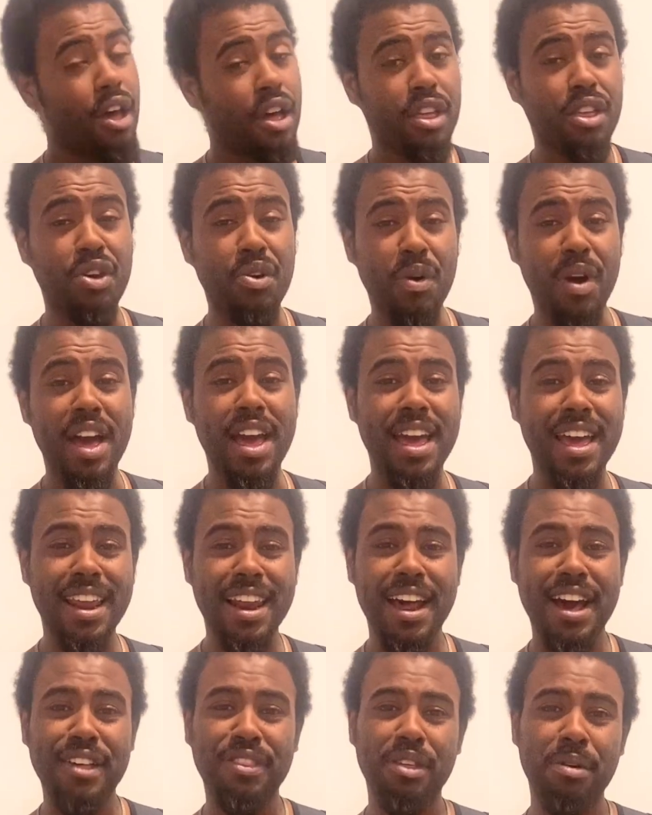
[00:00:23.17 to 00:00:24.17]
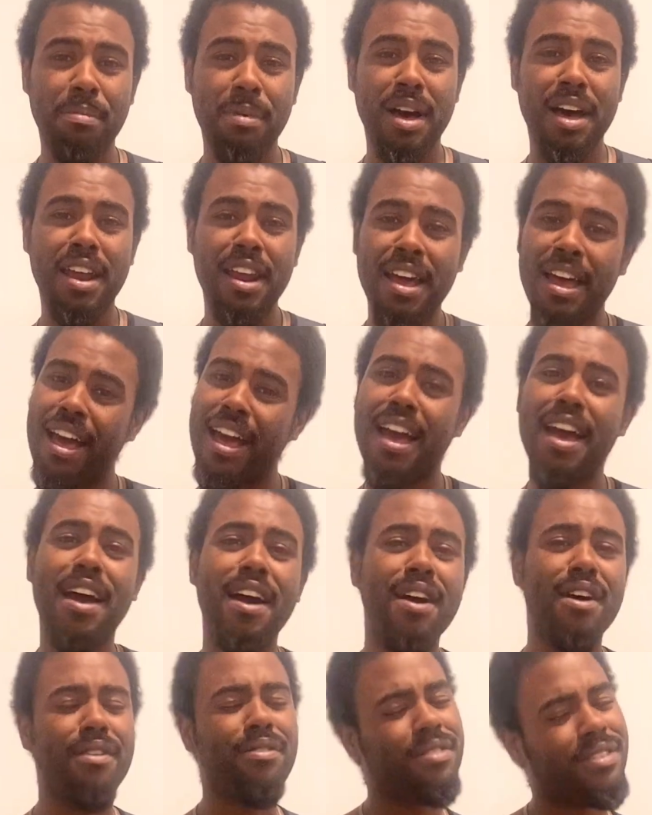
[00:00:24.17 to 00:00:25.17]
You ain't nothing but a
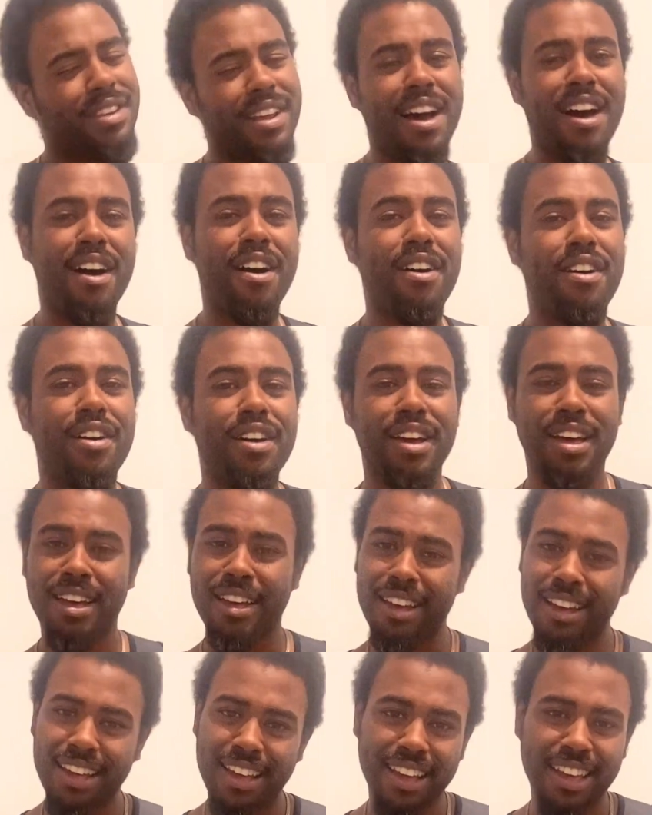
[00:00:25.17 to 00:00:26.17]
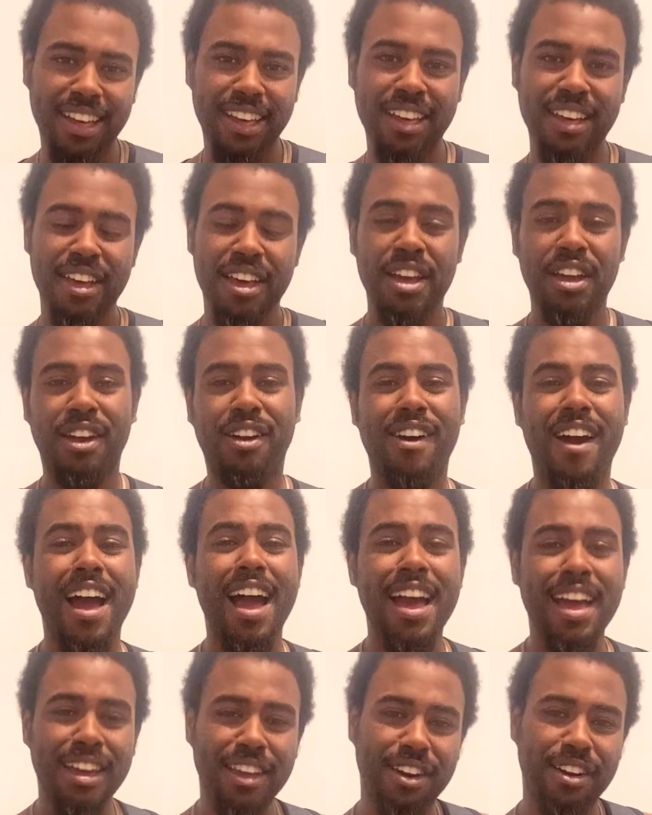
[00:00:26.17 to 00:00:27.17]
hound dog
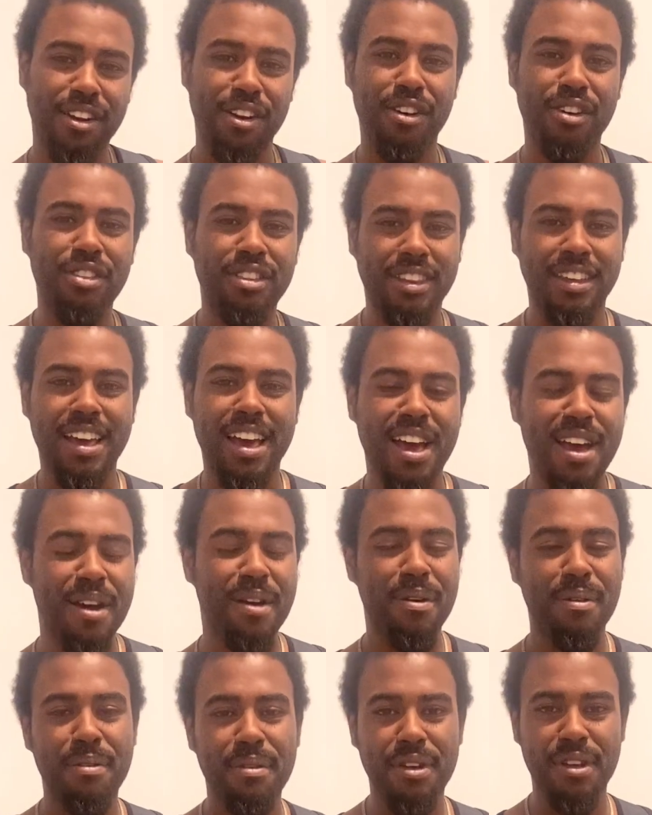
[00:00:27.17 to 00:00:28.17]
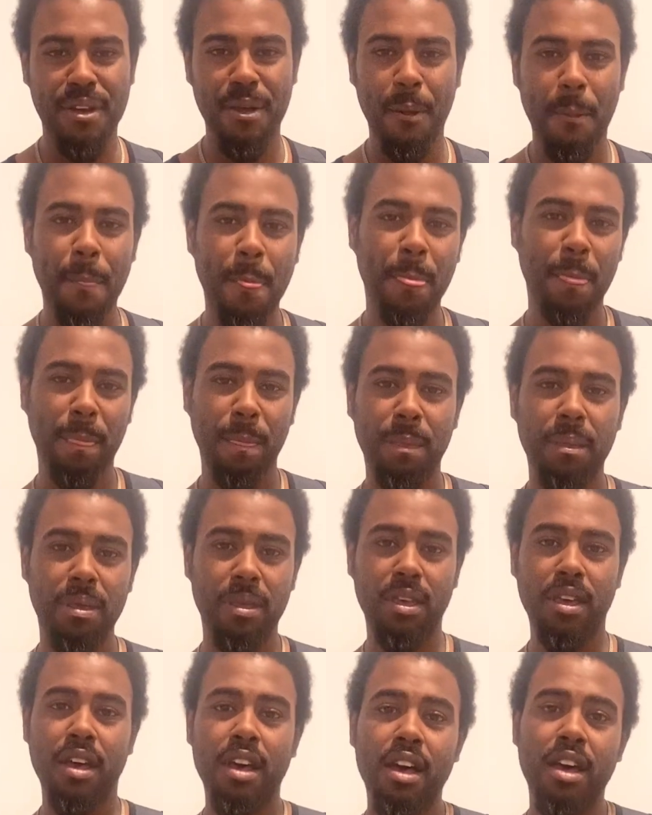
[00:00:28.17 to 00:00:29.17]
crying all the time.
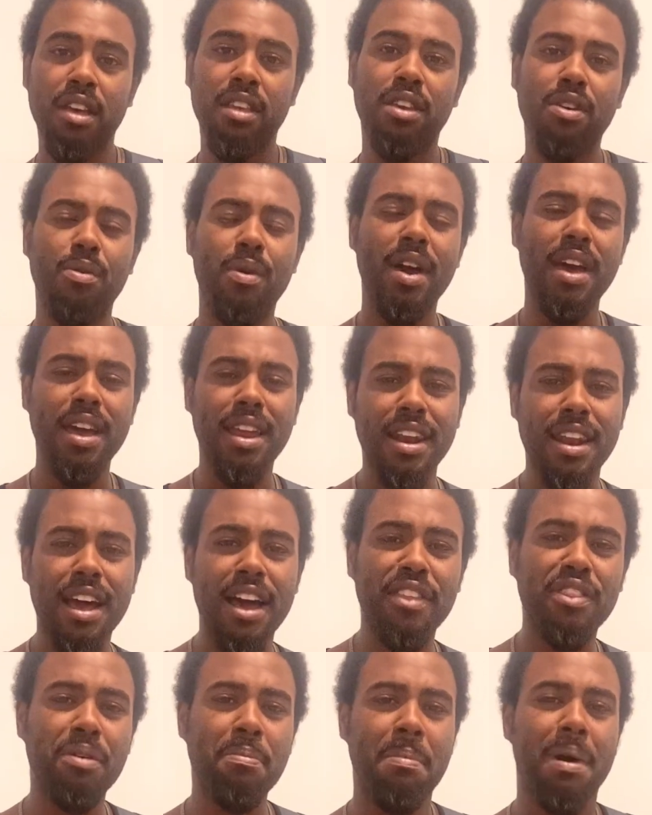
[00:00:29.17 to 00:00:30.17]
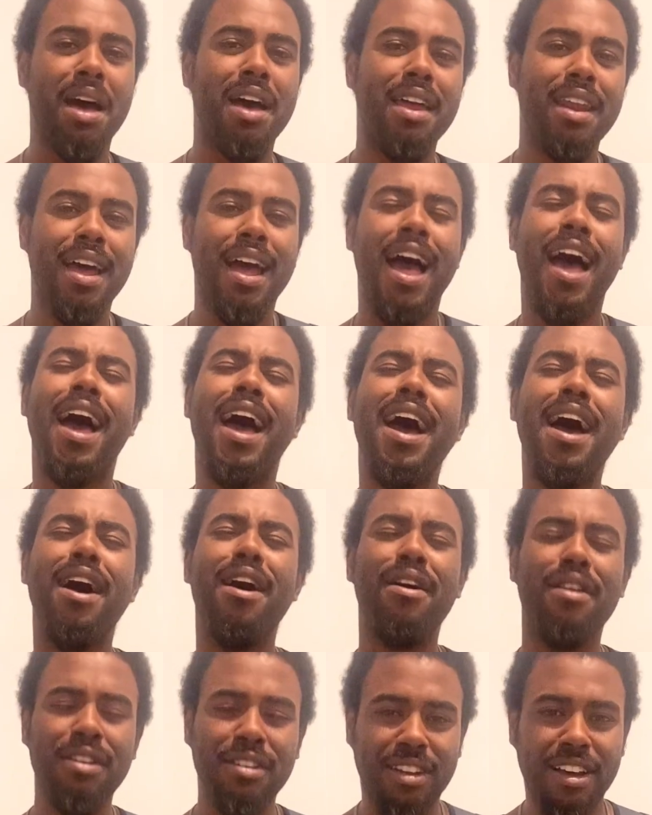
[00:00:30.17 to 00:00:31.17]
You ain't nothing but a
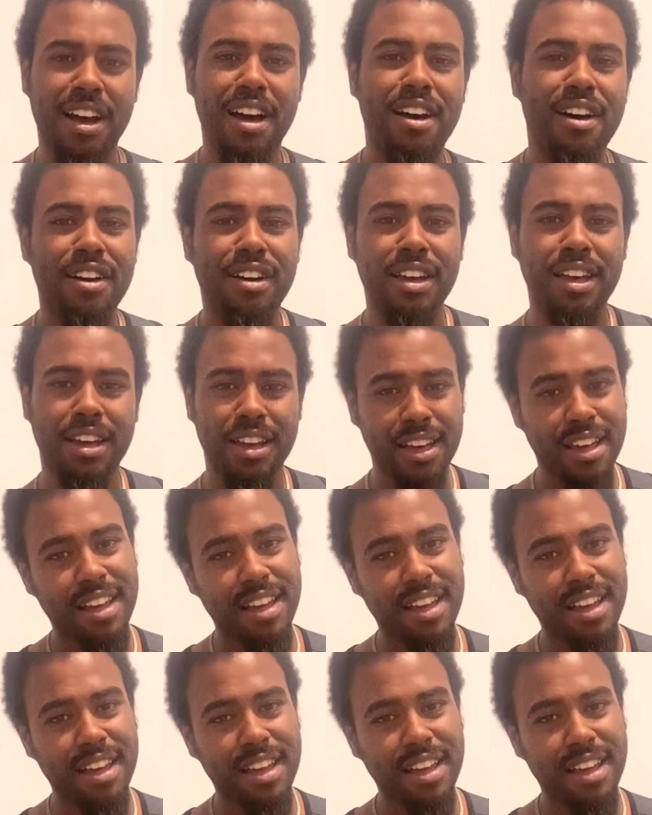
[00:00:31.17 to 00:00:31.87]
hound dog,